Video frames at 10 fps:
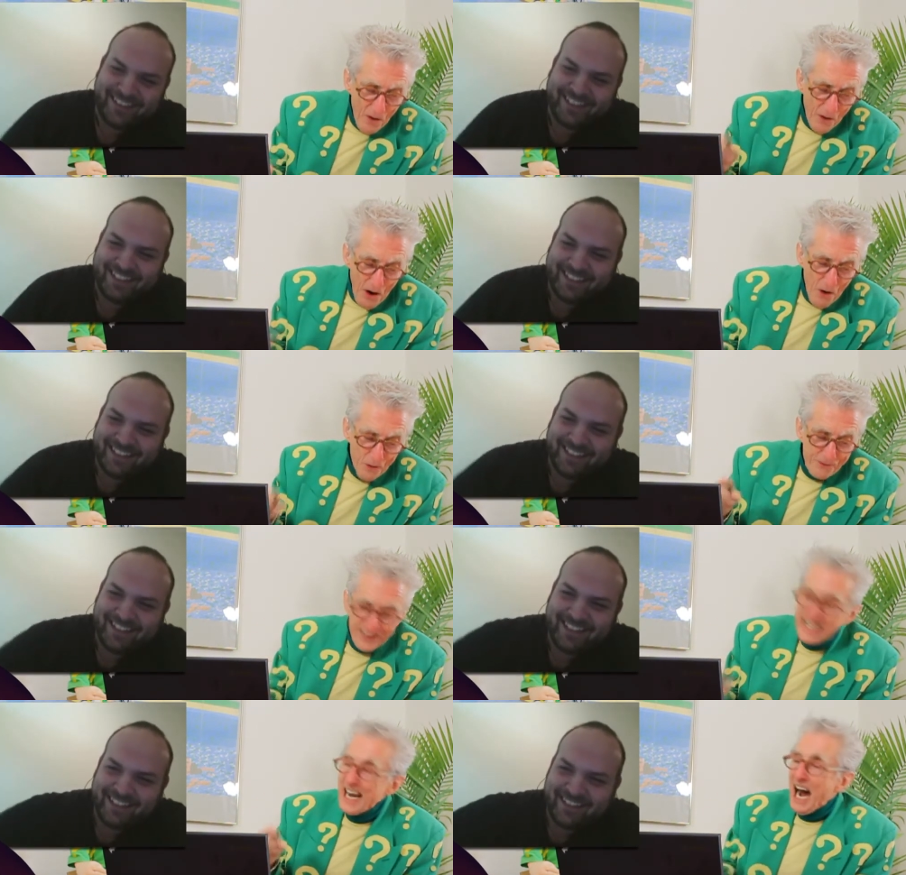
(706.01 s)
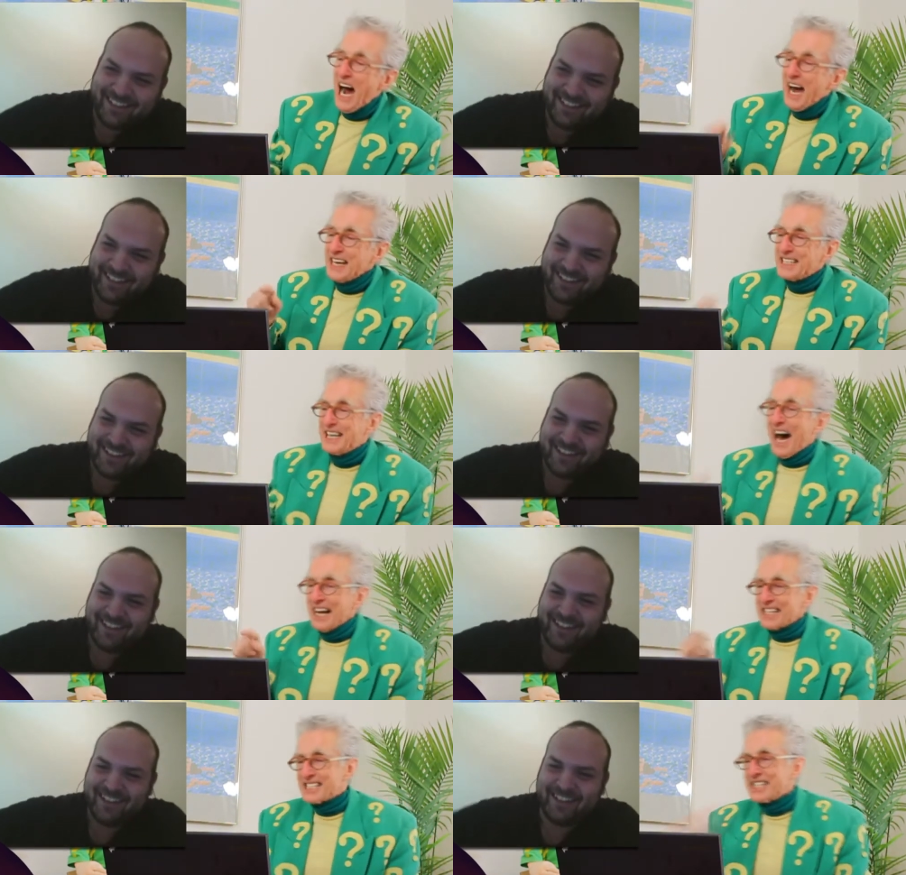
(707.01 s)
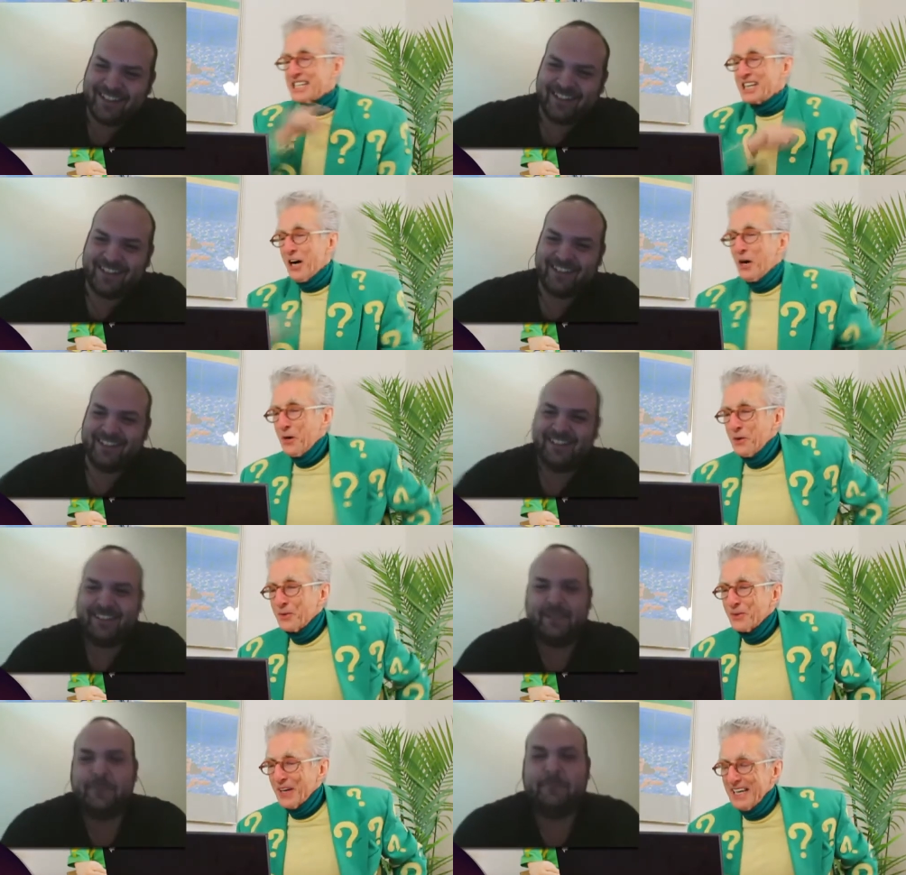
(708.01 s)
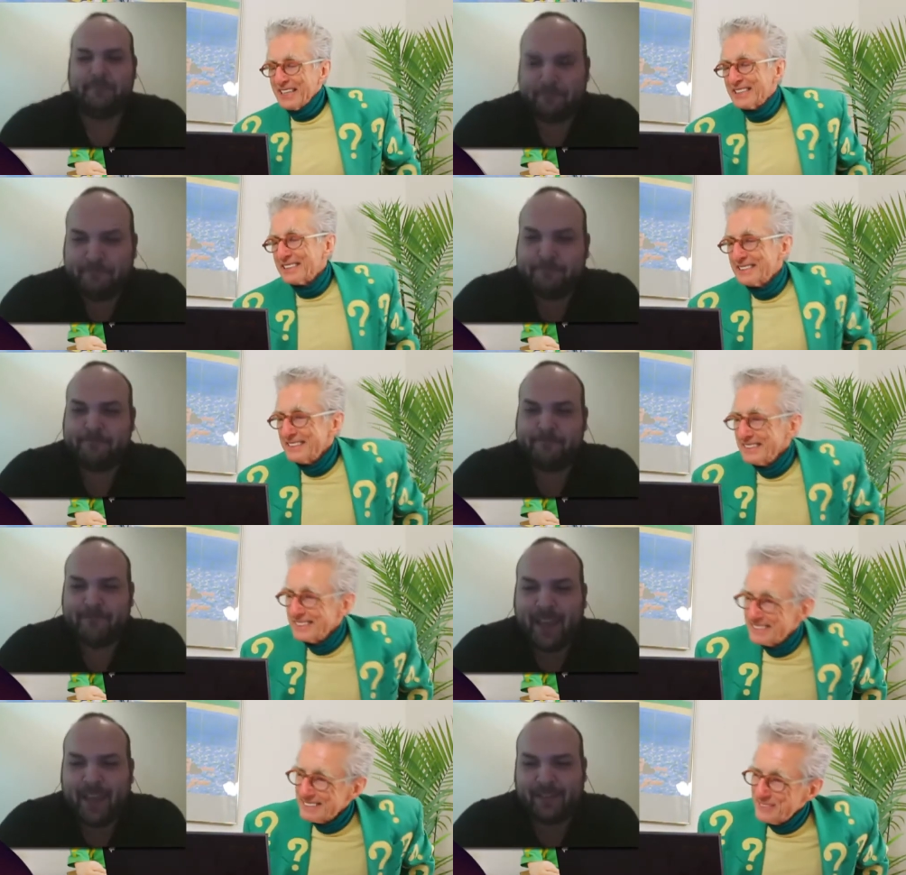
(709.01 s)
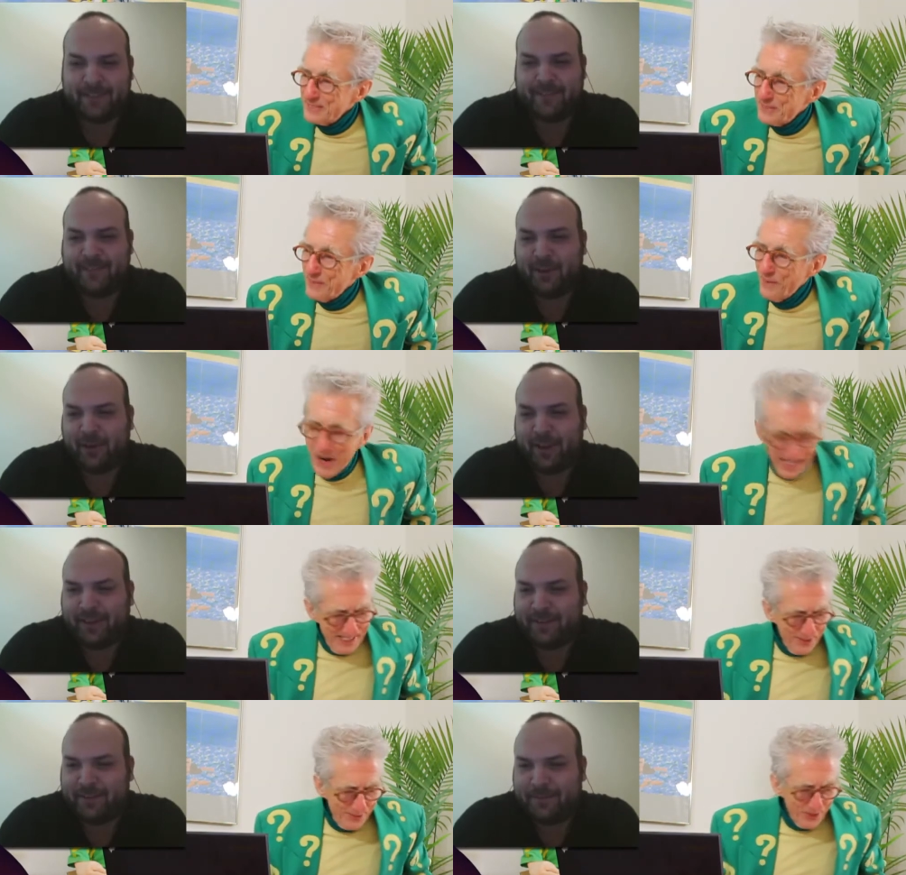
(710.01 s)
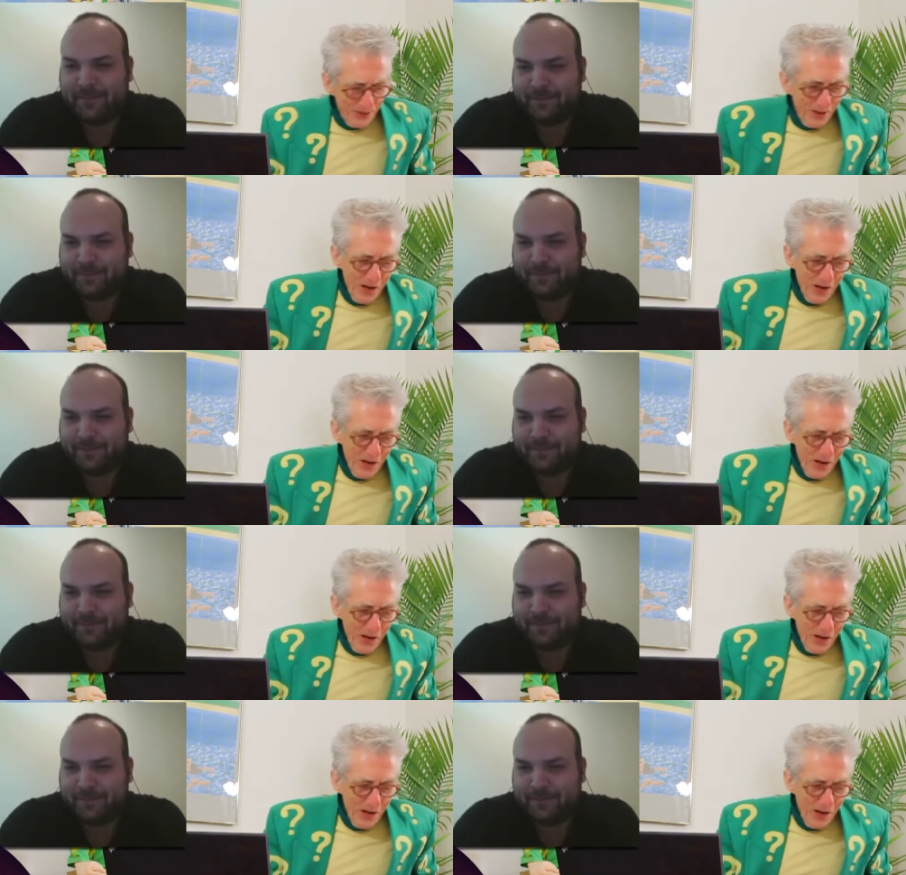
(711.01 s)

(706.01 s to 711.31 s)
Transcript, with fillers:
Speaker 1: o o v i dot c o, right? Yes. Correct. Wonderful.